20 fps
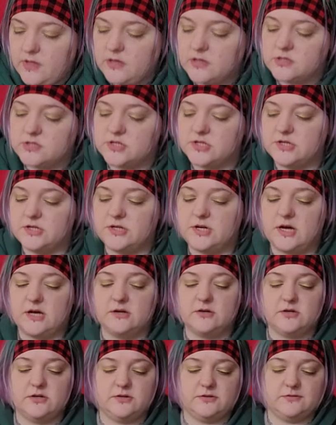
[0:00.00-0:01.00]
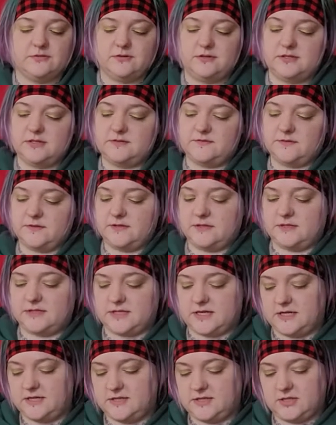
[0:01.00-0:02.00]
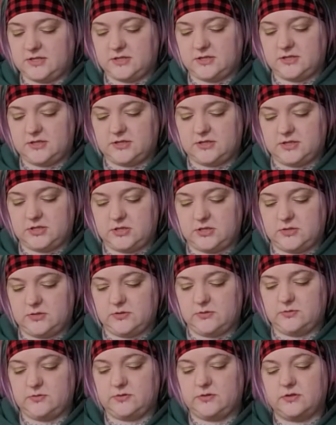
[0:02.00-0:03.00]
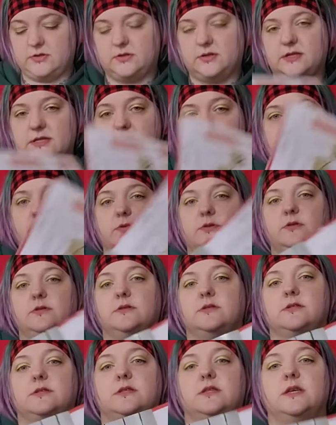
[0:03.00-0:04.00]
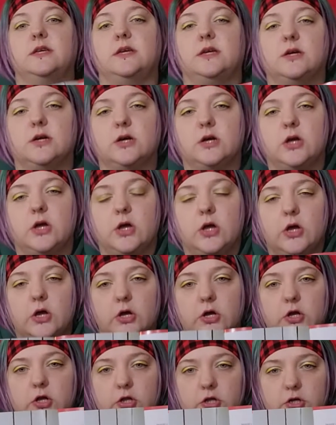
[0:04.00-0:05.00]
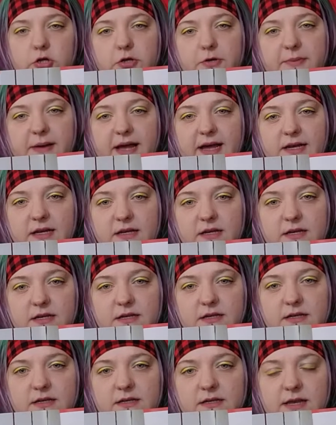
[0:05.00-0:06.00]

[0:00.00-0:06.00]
So I'll go through the different designs you can do. So this one's the globe hanger.